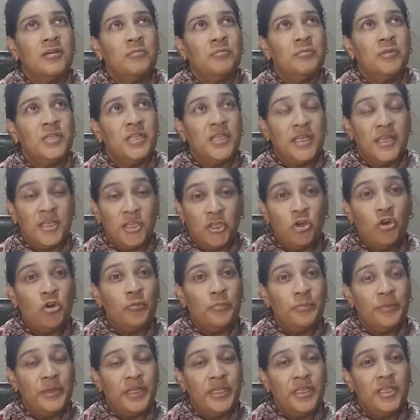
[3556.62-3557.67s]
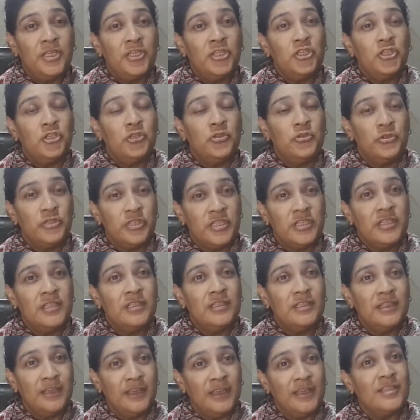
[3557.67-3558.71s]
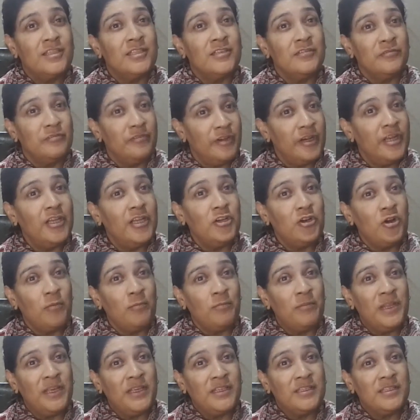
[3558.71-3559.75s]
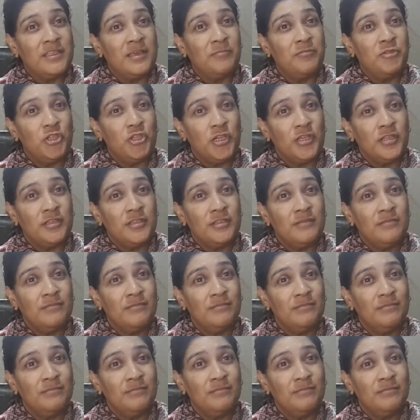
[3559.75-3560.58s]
But in your opinion, do you still think it's a very complex subject?